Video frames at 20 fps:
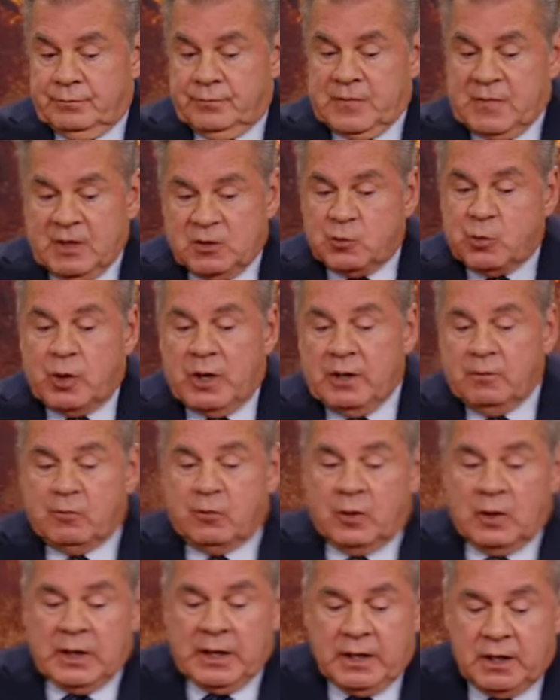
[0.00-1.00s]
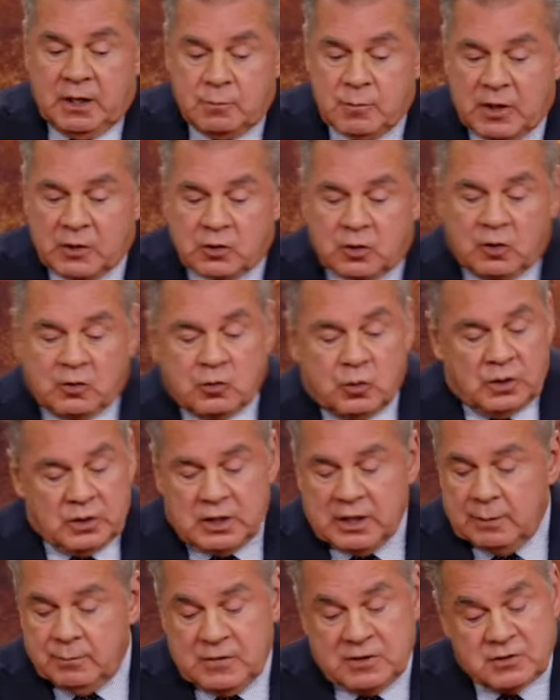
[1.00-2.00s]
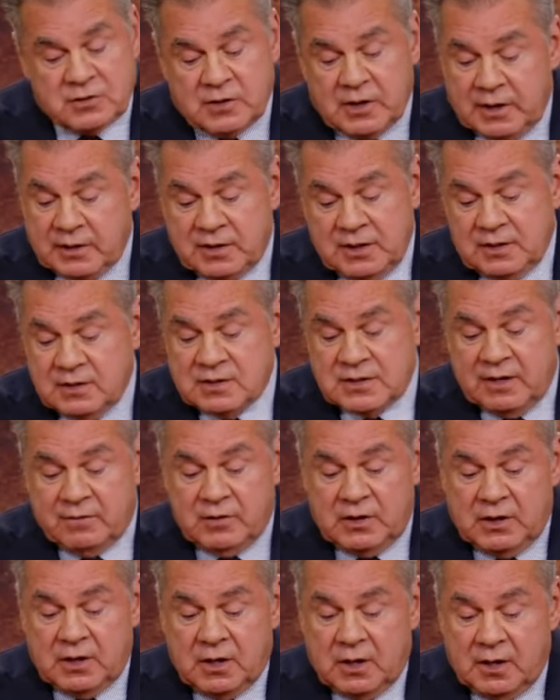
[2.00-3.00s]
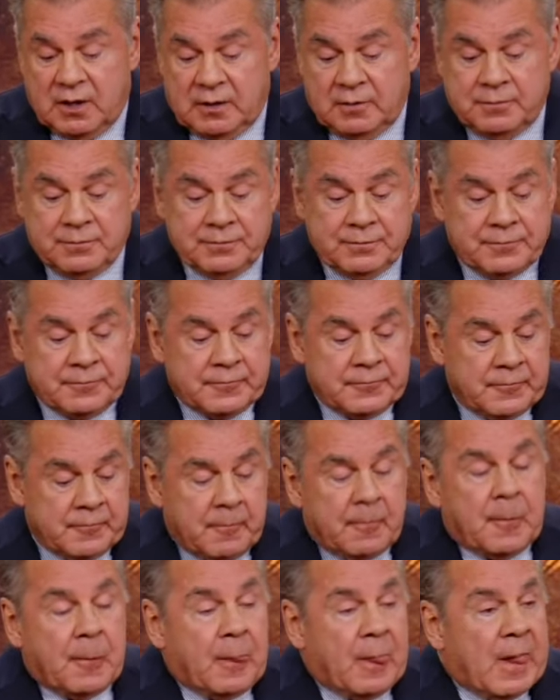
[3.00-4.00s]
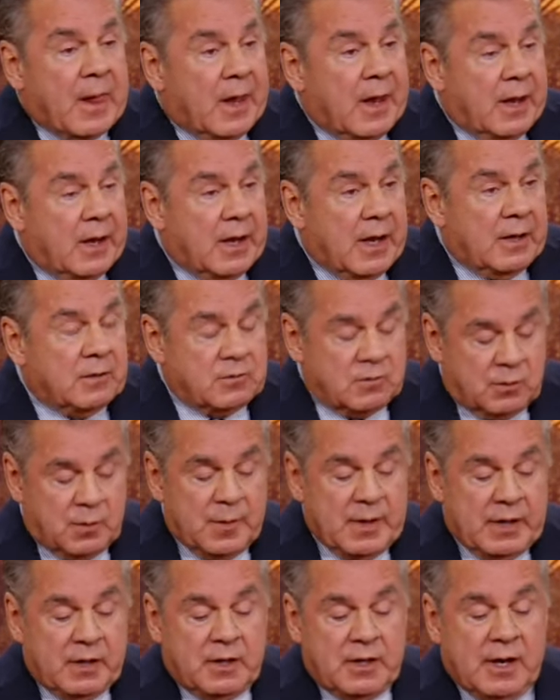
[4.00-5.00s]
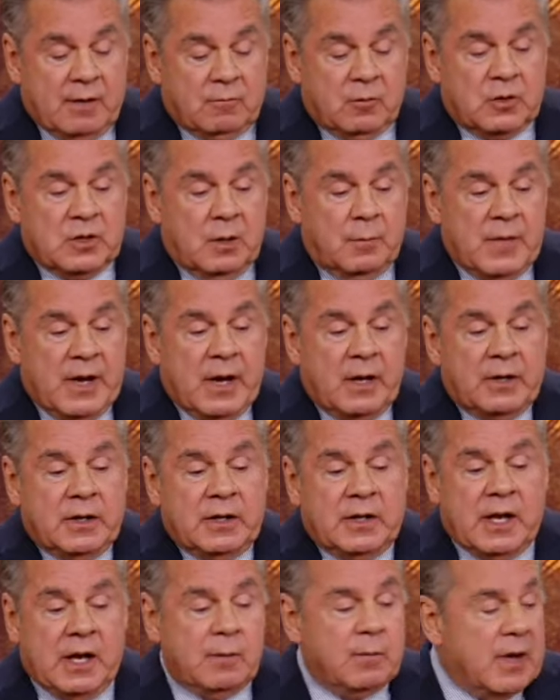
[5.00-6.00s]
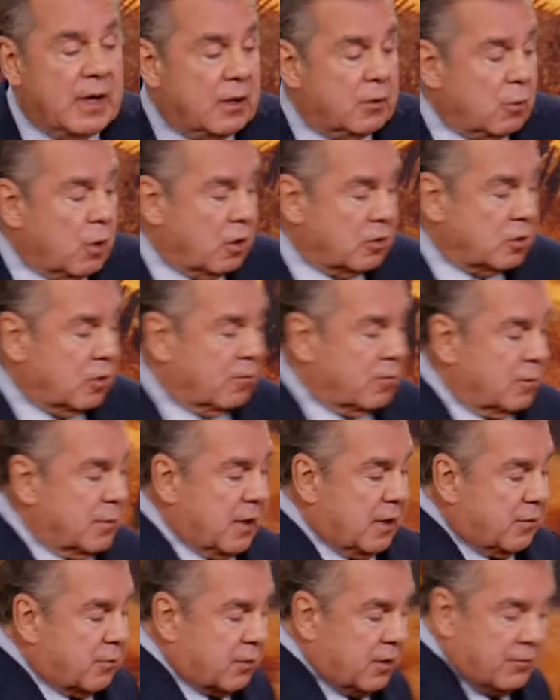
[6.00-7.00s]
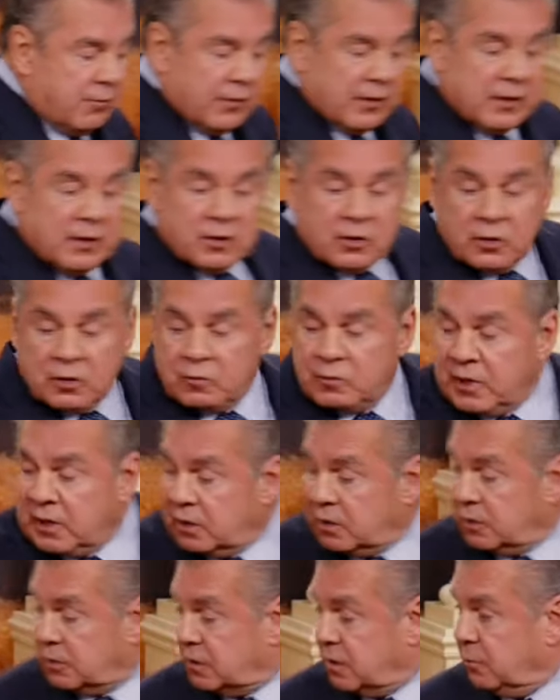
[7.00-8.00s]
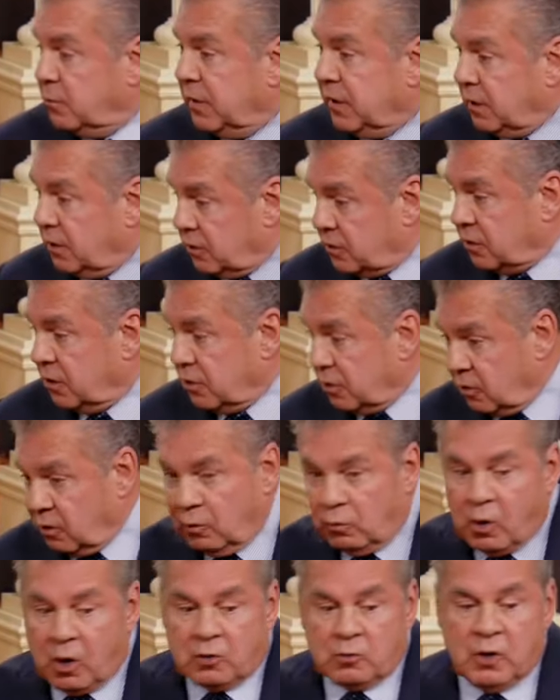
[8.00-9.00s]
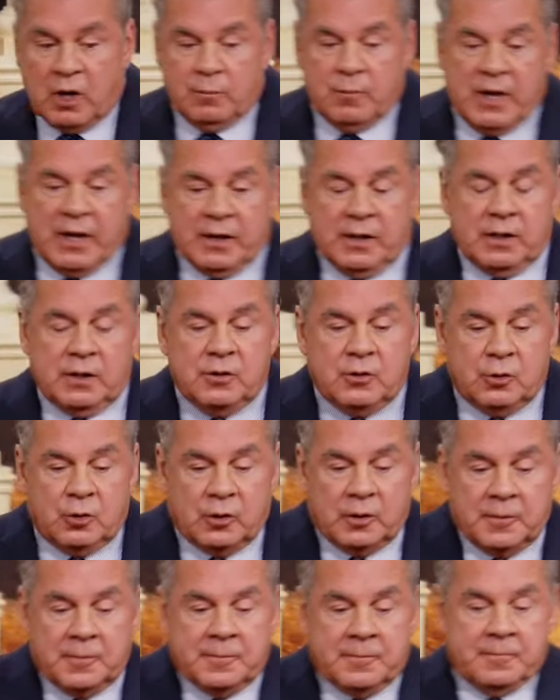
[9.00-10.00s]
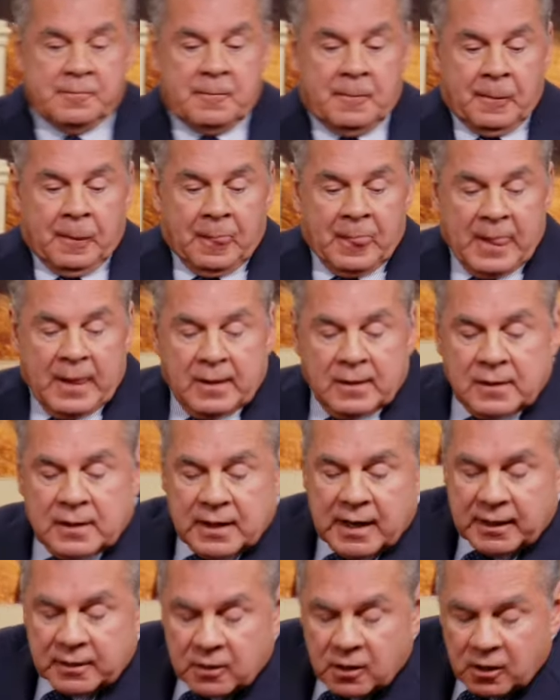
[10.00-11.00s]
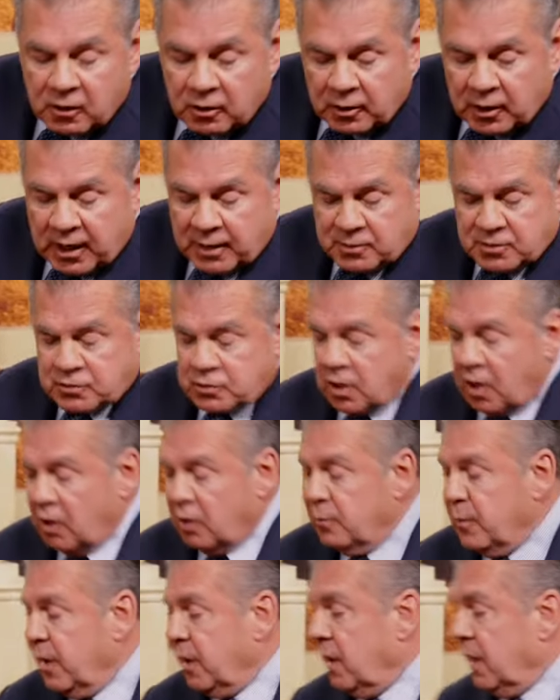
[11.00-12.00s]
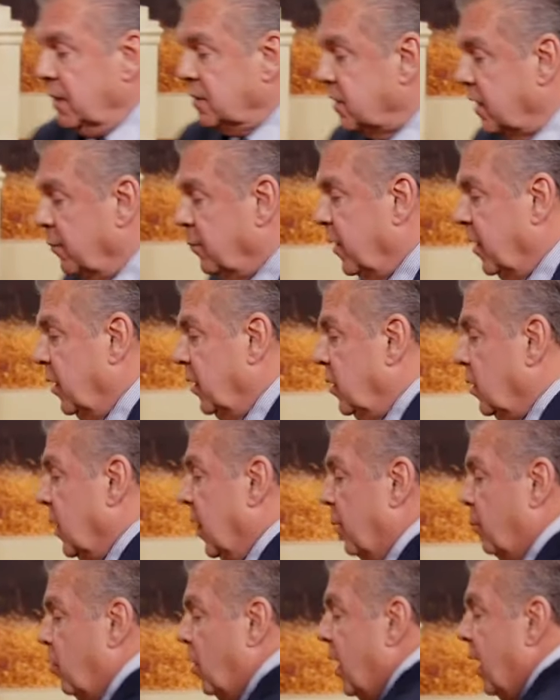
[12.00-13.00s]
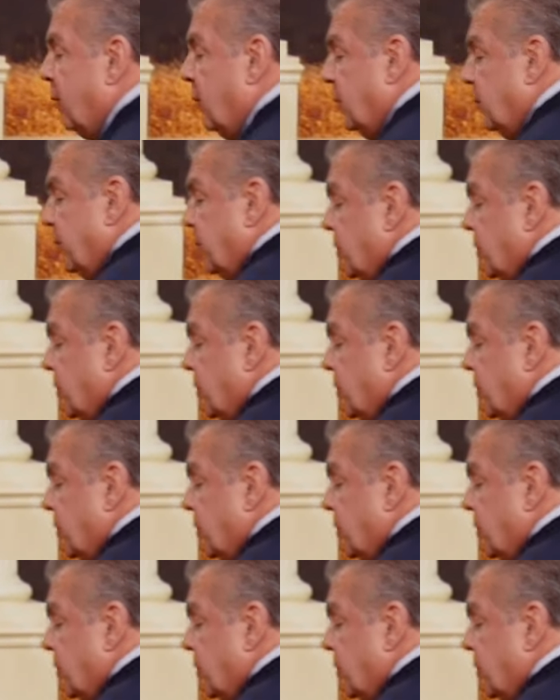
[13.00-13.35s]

I was praying for a lady in my church one time. This is 1979. And I commanded the devil come out, and he came out. He walked over about three feet. He turned around, looked at me, looked at her. He walked right back into her. I call her. I just call her Mary. I said, Mary, you got a problem.